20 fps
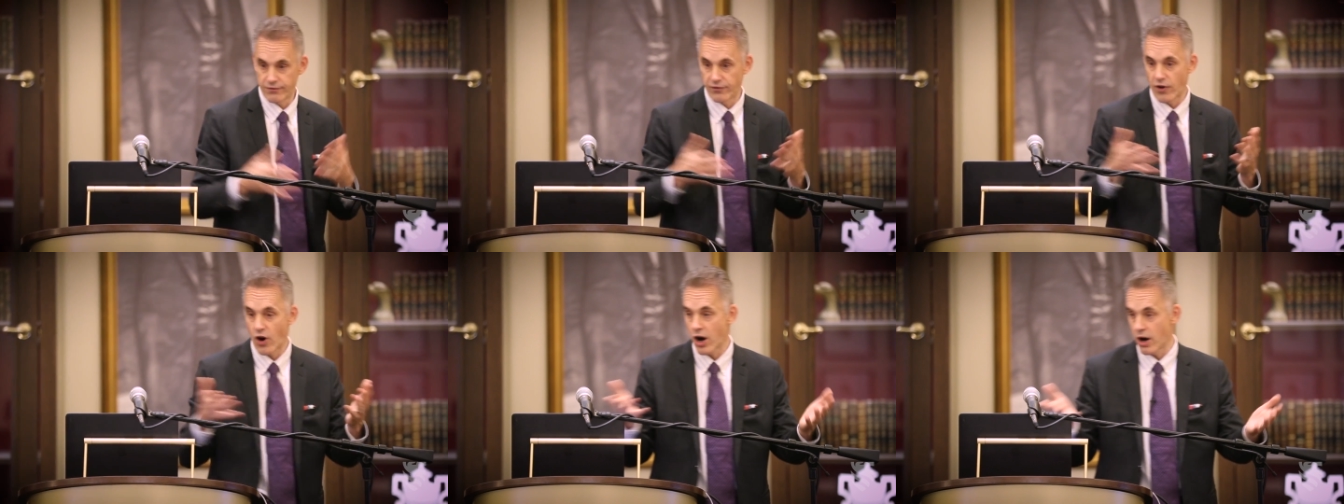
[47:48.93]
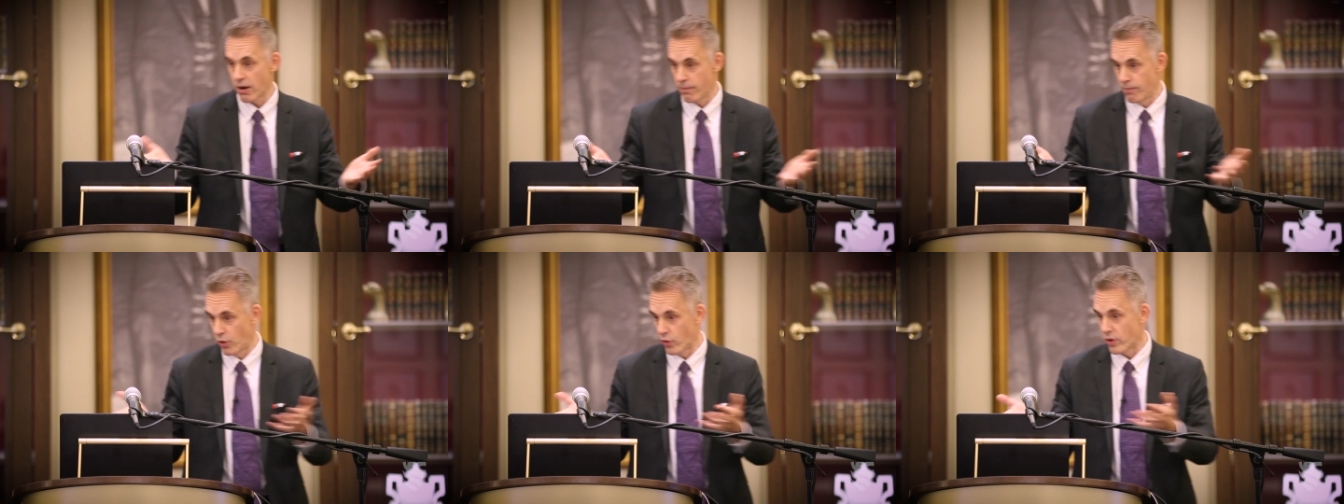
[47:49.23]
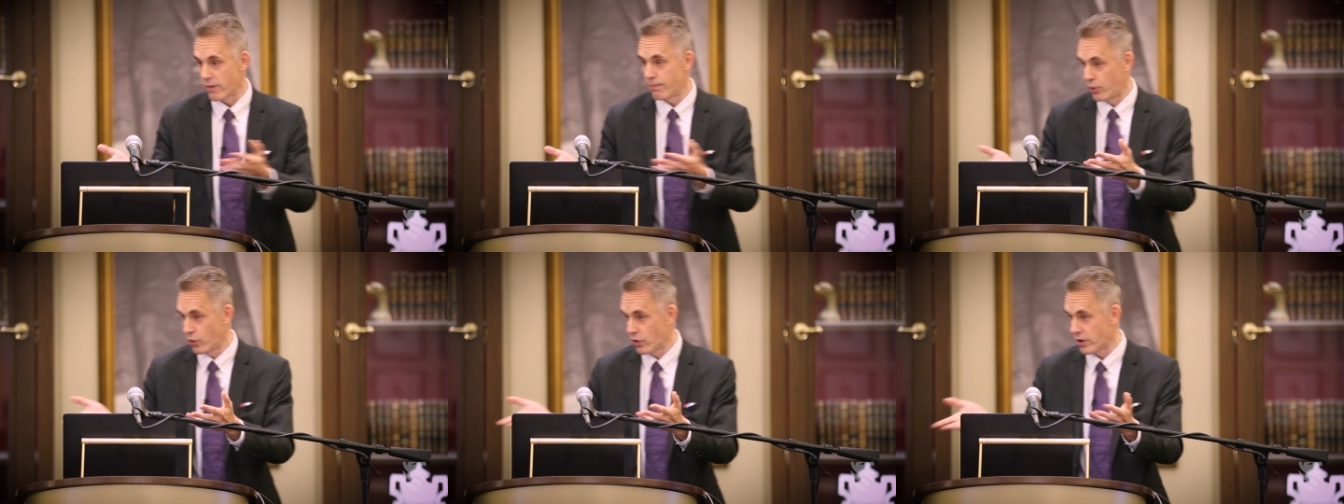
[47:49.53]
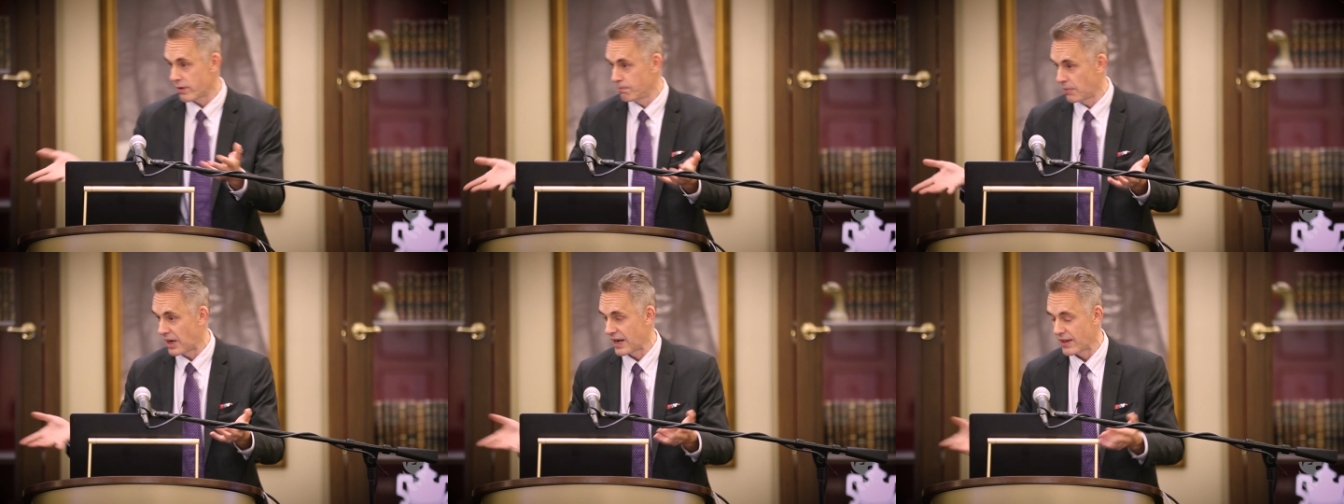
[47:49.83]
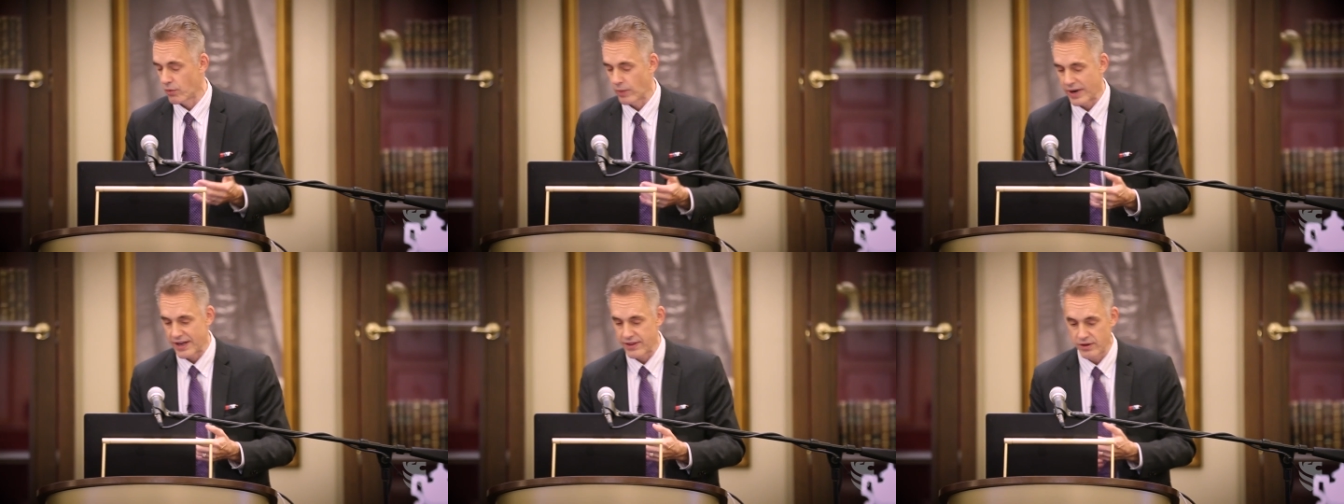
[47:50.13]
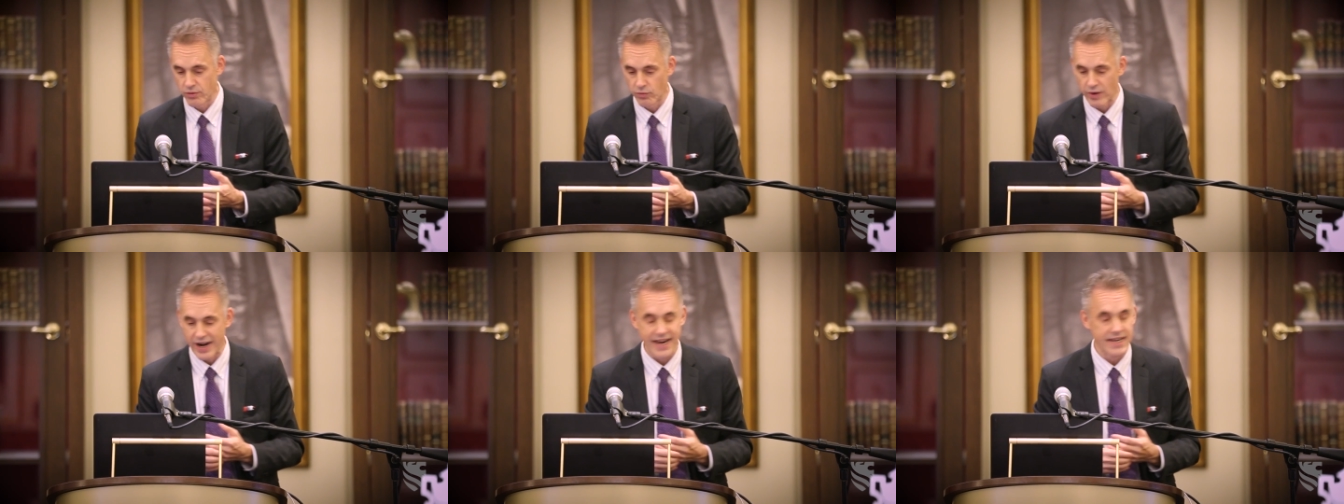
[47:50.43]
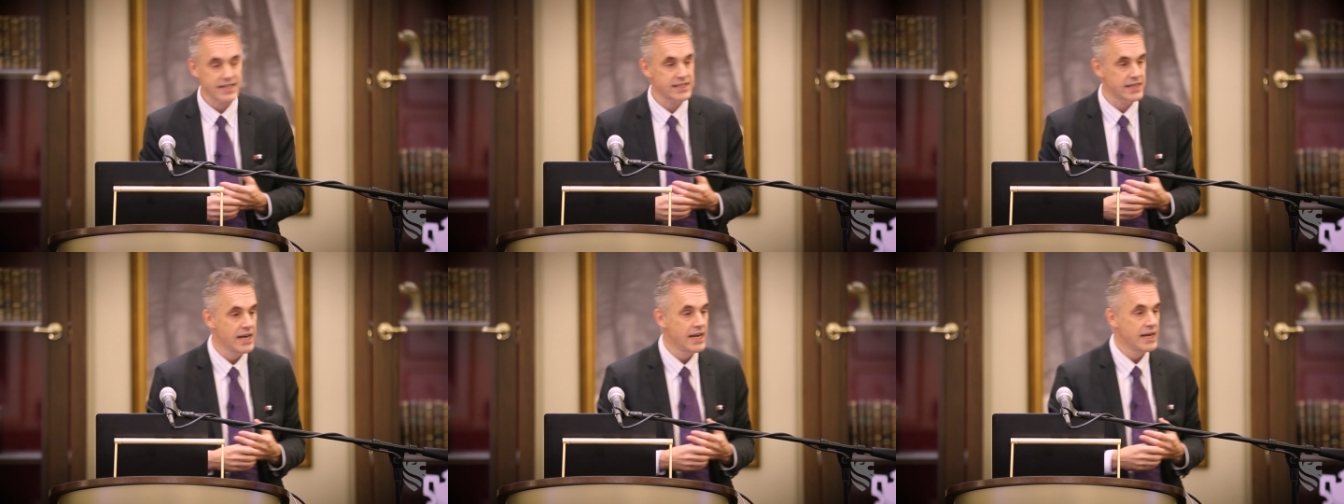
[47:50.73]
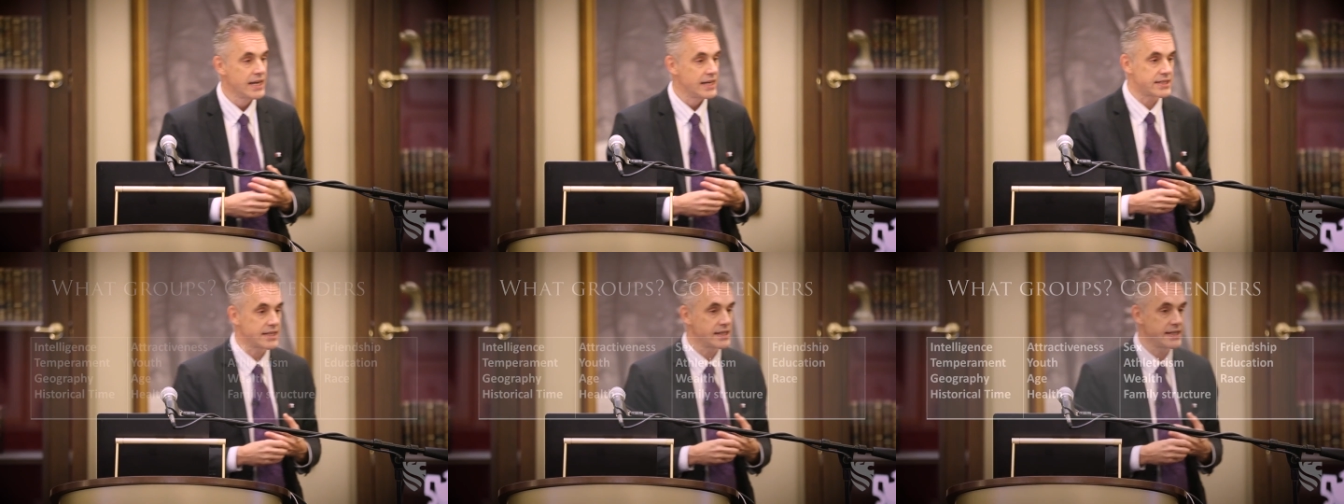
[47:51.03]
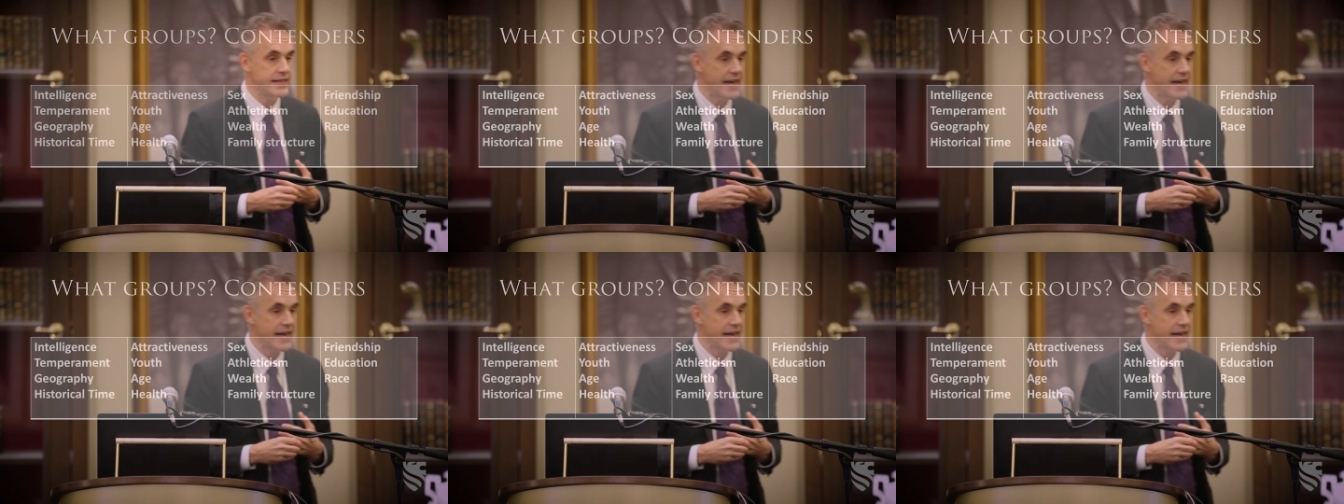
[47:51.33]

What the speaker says: far more important, by the way, than race, is